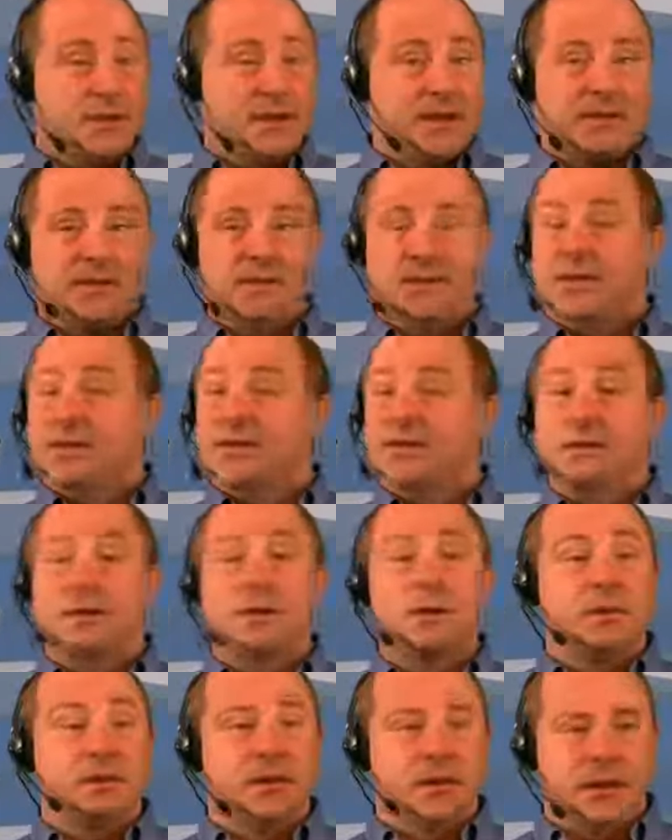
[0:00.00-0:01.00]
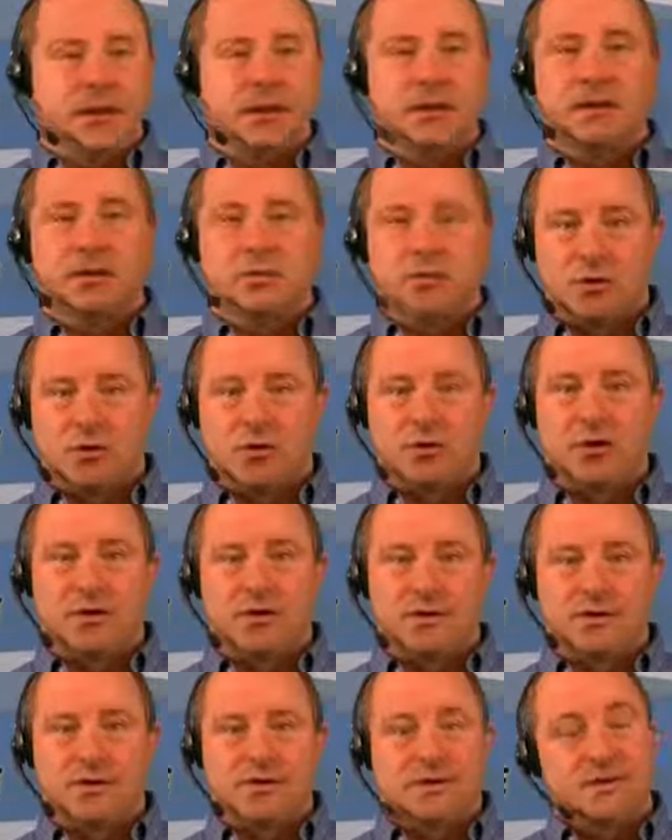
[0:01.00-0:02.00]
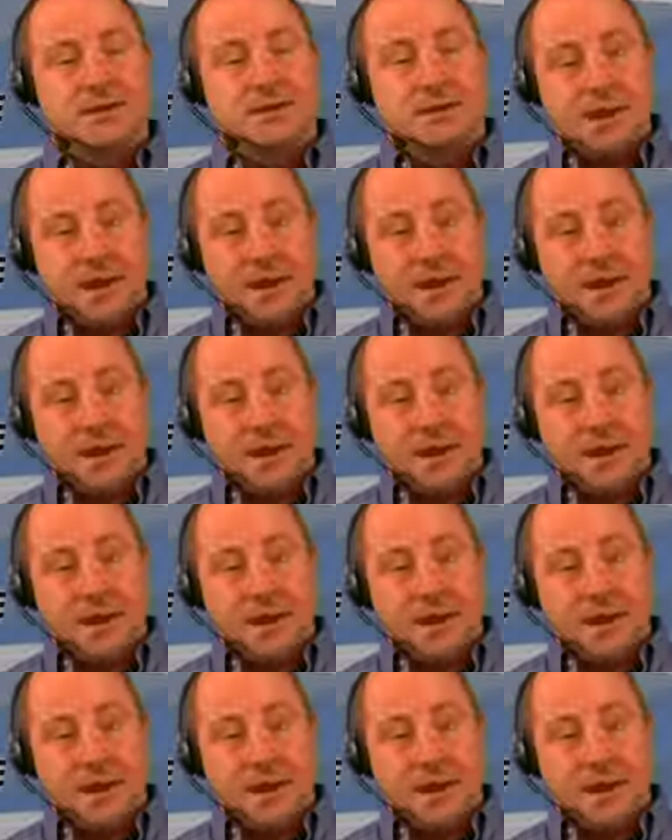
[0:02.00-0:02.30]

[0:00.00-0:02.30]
means that it's going to be legal in more countries.